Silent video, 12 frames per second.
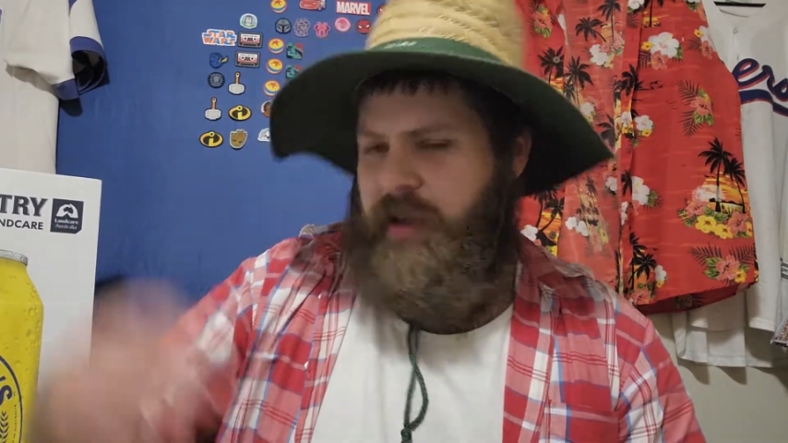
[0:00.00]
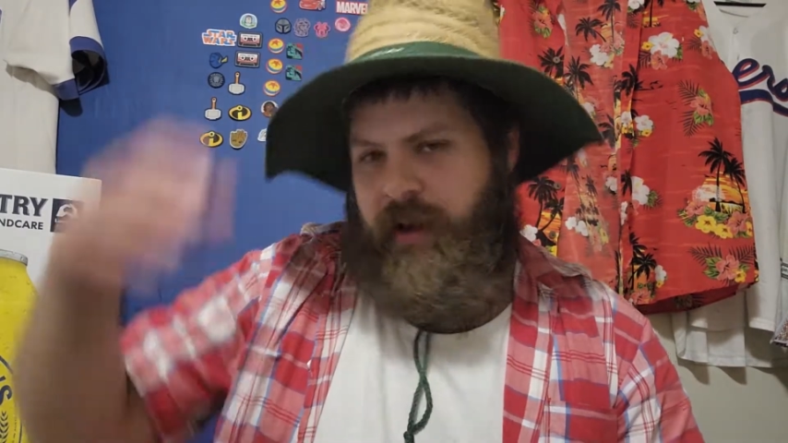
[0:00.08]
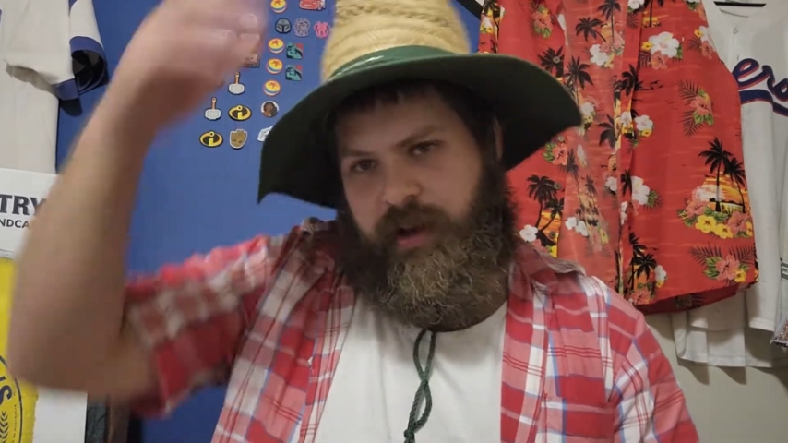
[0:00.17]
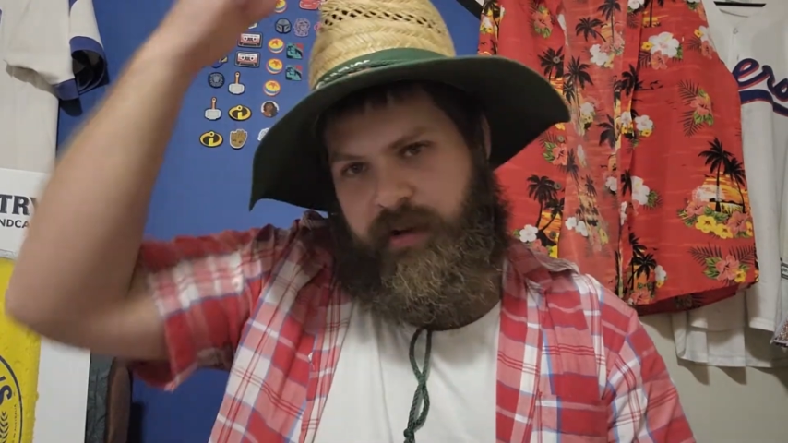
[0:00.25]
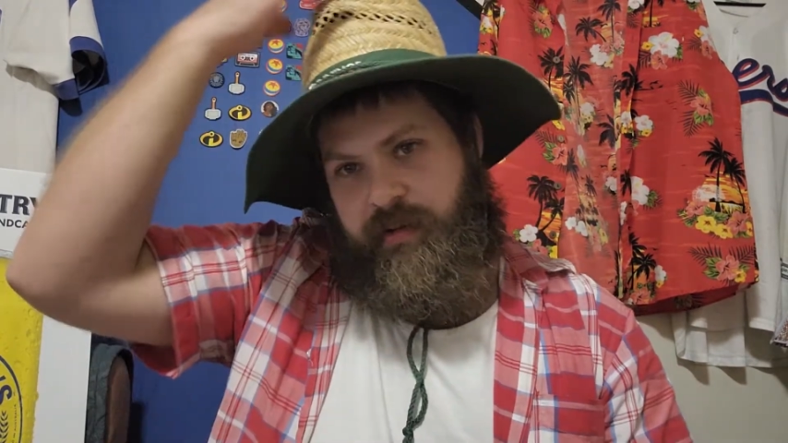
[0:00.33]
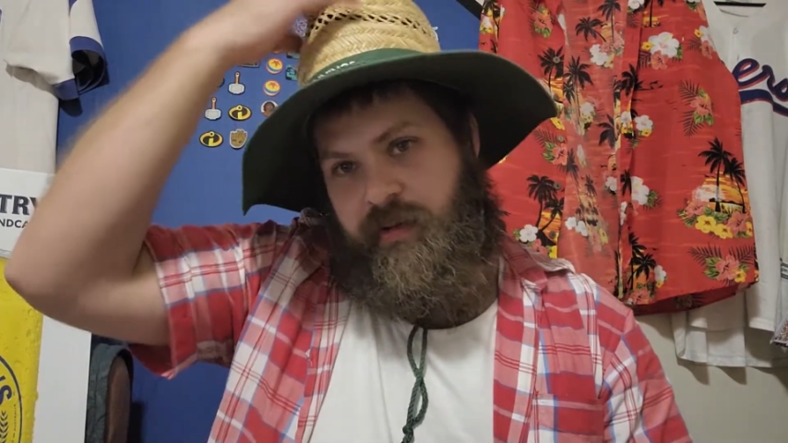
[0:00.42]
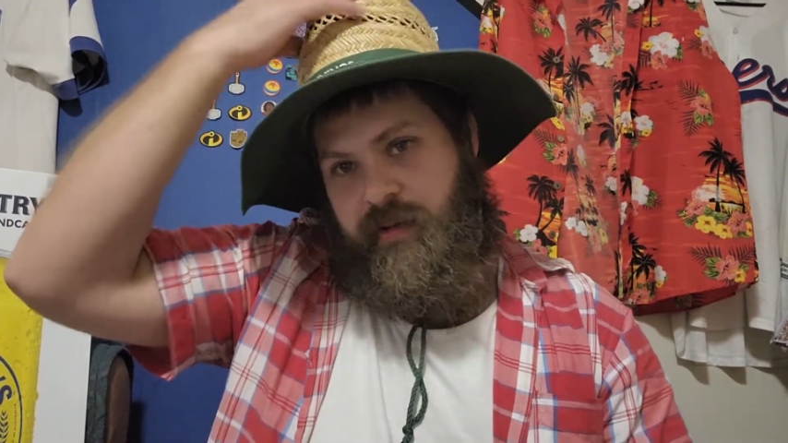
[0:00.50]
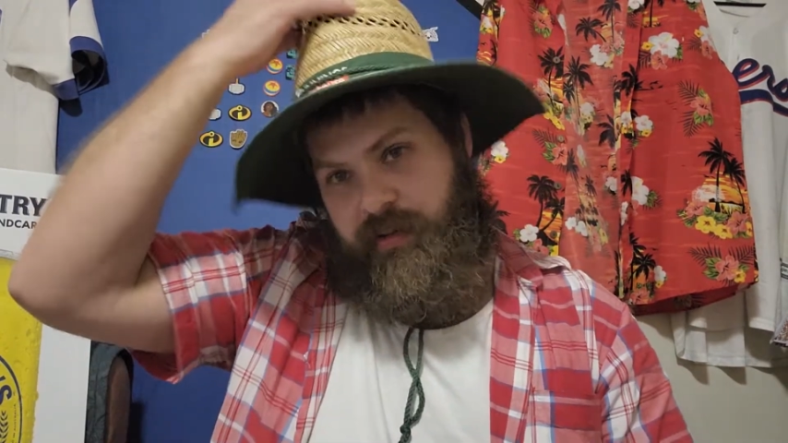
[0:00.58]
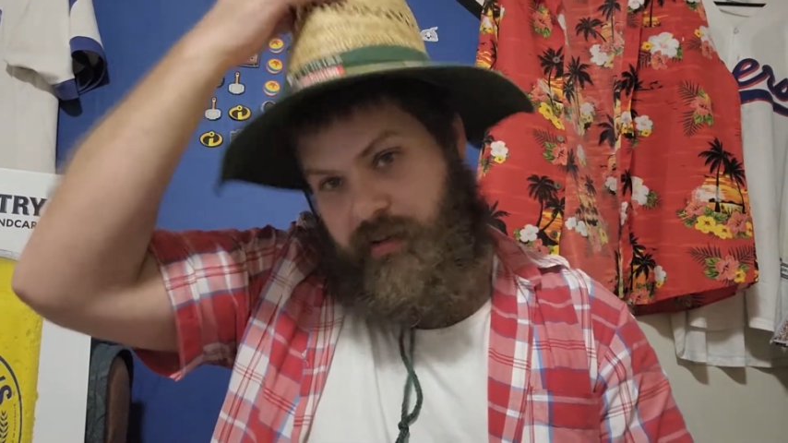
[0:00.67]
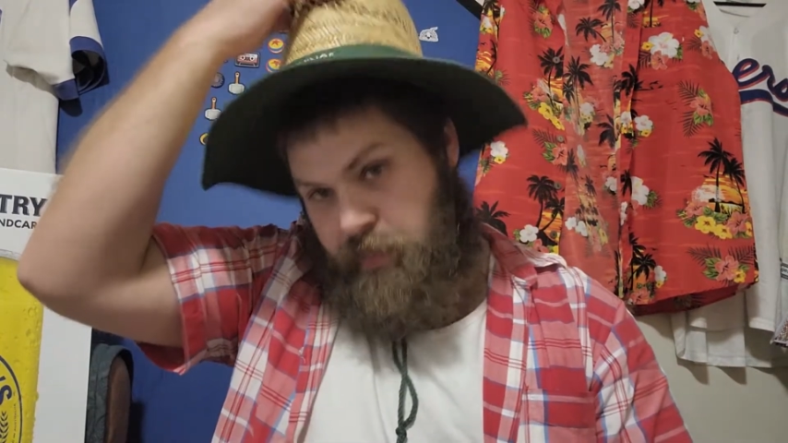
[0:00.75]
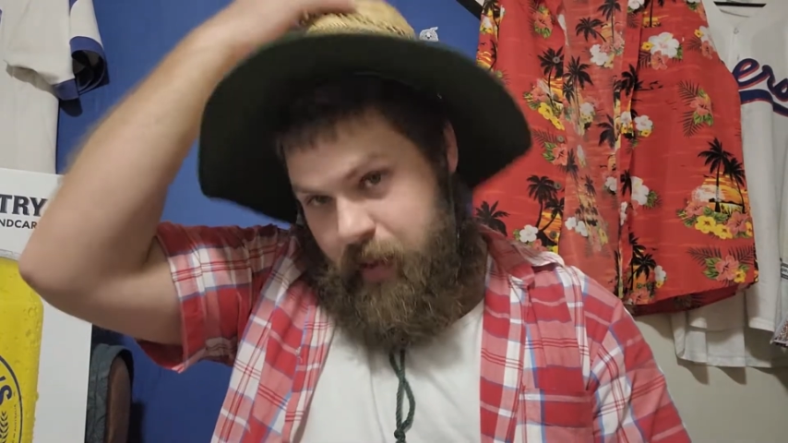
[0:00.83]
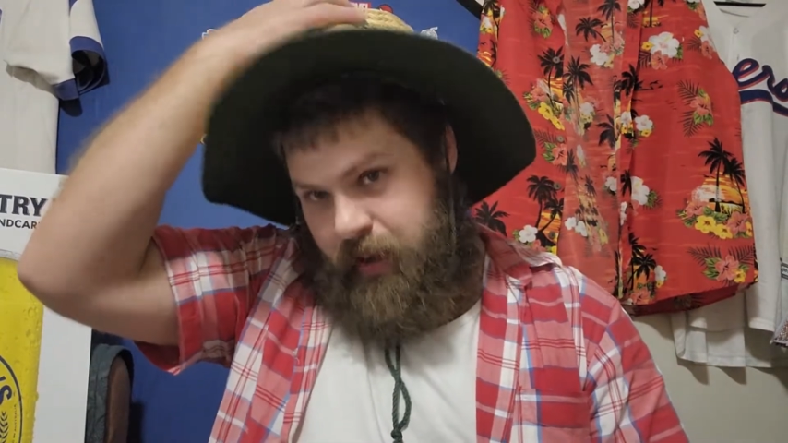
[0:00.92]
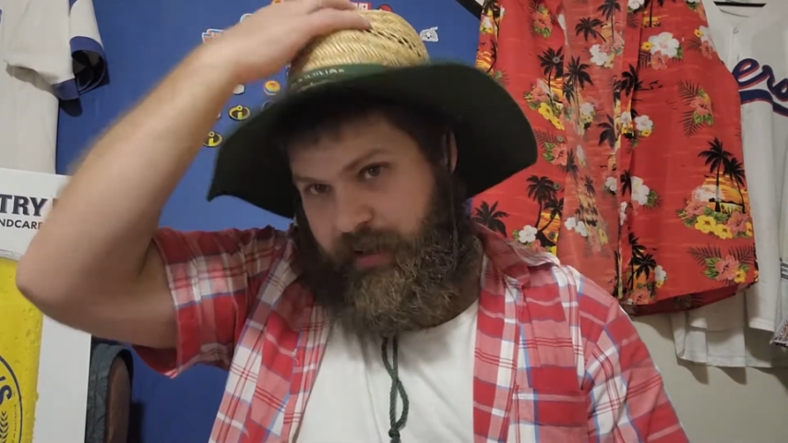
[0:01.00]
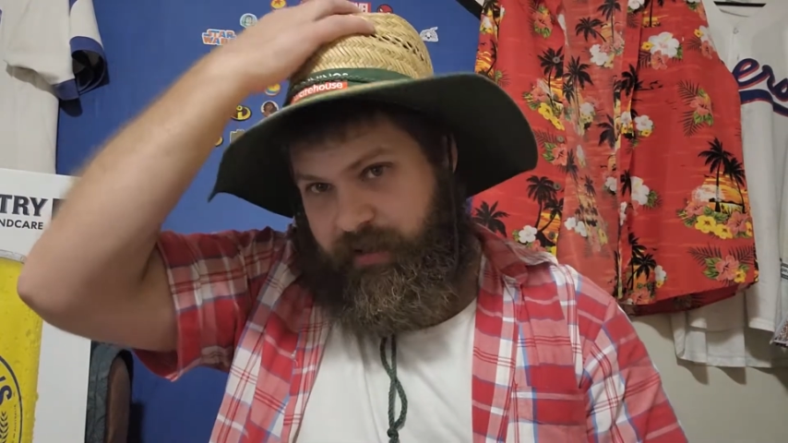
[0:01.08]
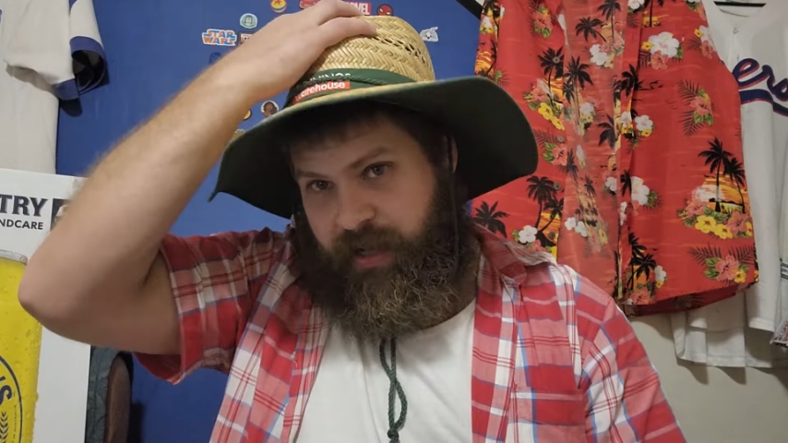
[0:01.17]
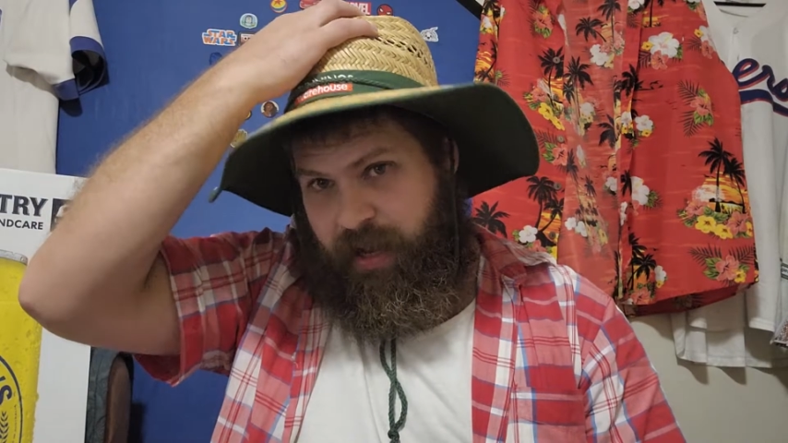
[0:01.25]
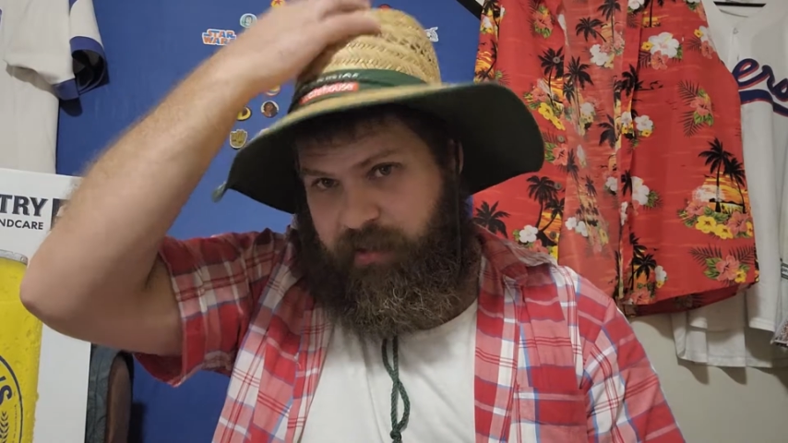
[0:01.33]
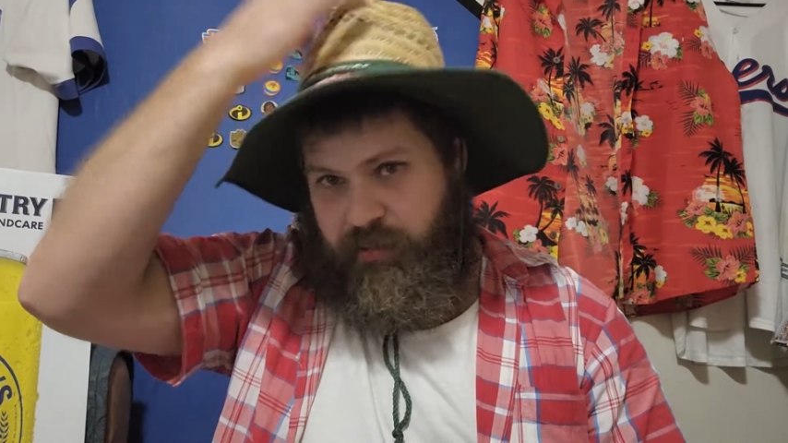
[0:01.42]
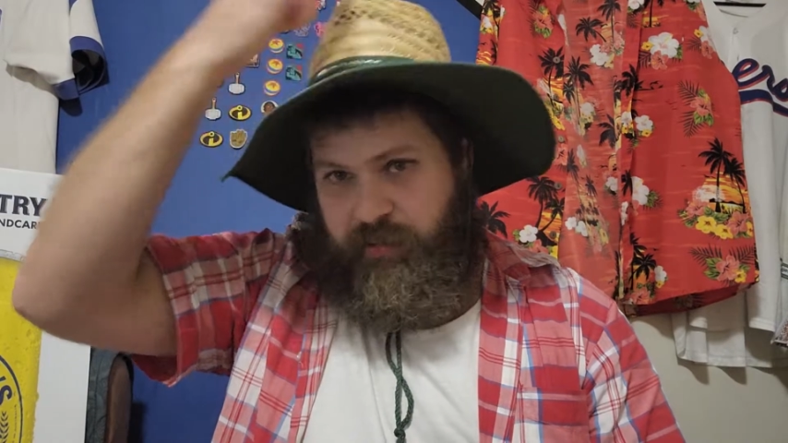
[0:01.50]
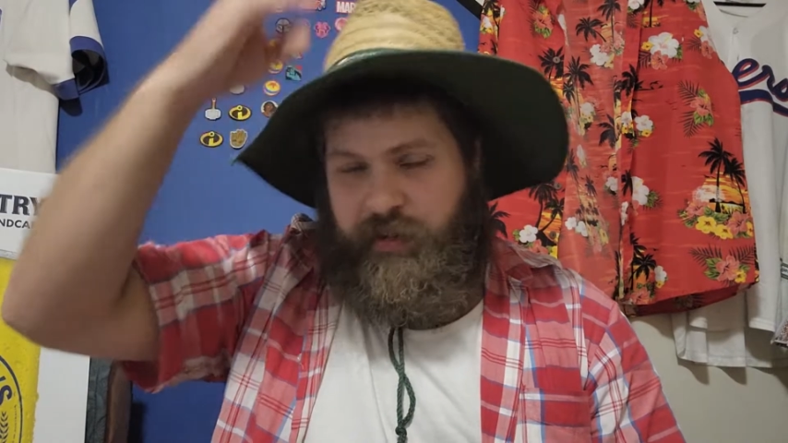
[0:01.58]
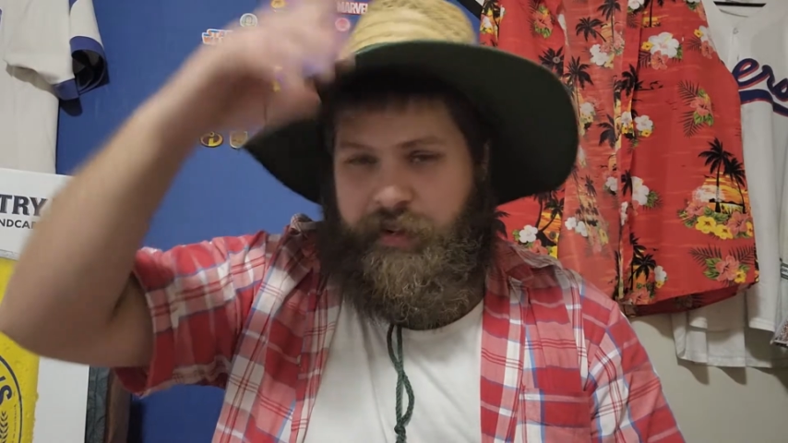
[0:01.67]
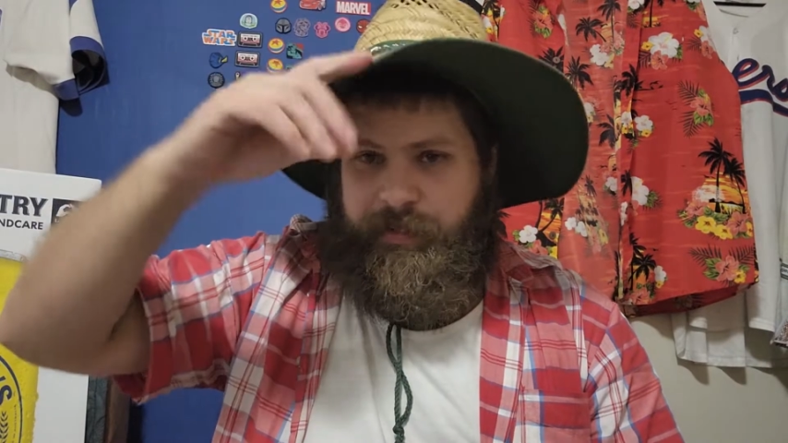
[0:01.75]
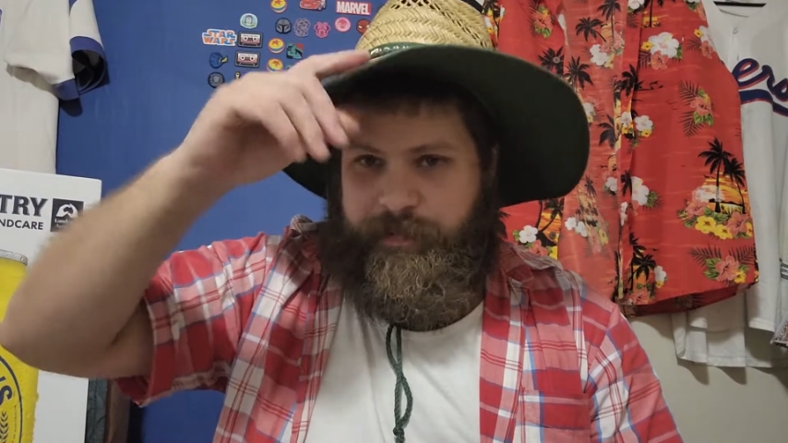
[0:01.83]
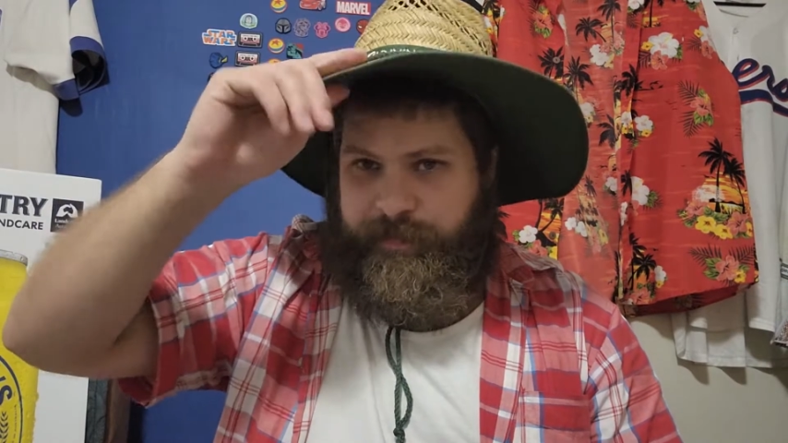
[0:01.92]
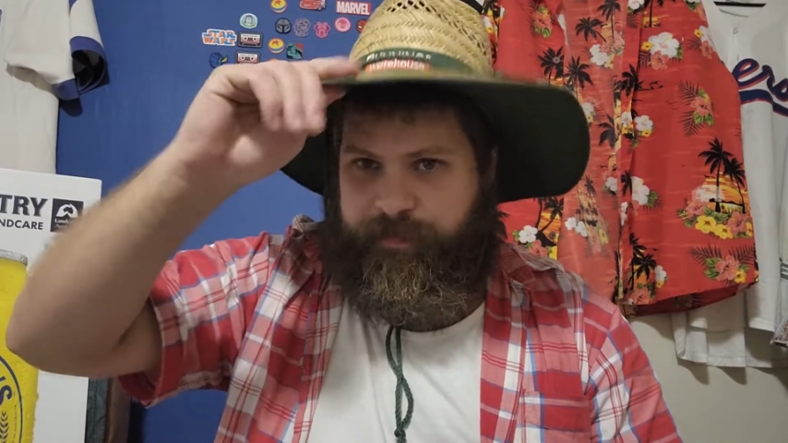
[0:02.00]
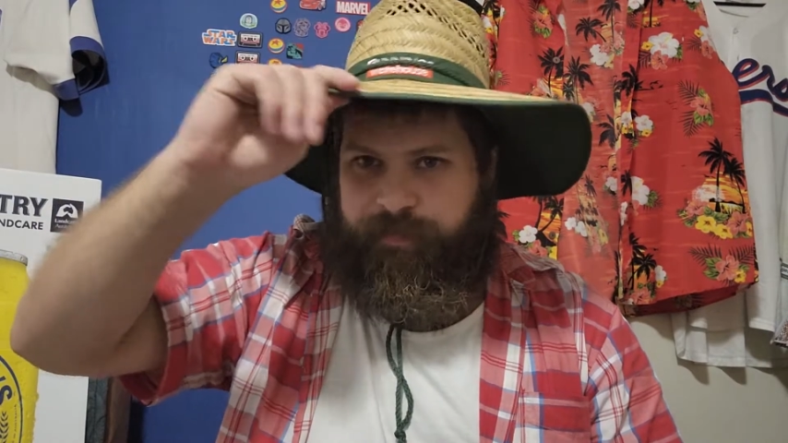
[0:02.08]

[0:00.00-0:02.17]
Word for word: And I got the Bunnings hat on.